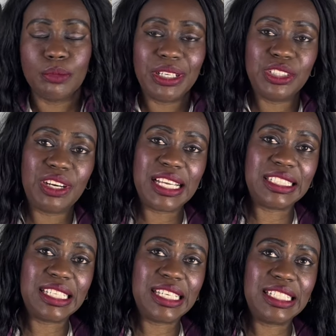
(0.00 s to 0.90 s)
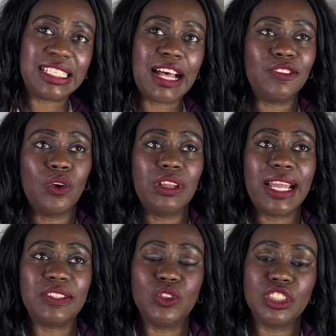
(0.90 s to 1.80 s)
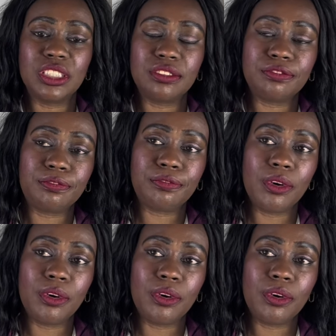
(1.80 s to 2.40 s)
summer dresses are not like those